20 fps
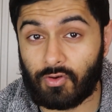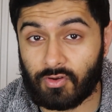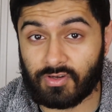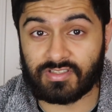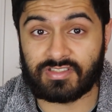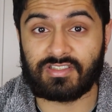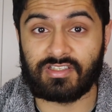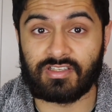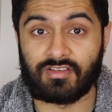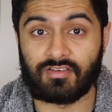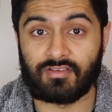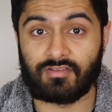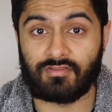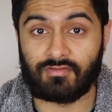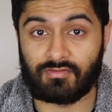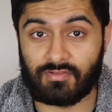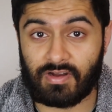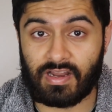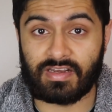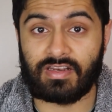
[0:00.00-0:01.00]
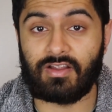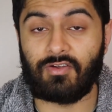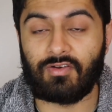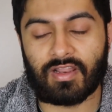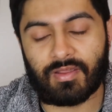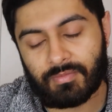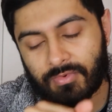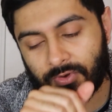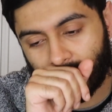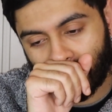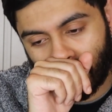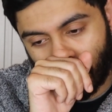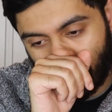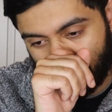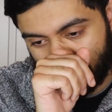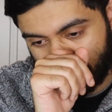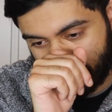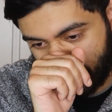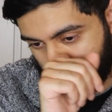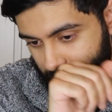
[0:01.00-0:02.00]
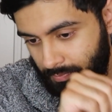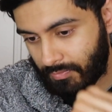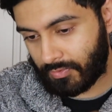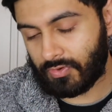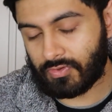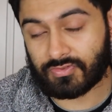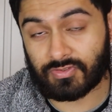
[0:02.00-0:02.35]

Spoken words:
Honestly, right now, let me know in the comments down below.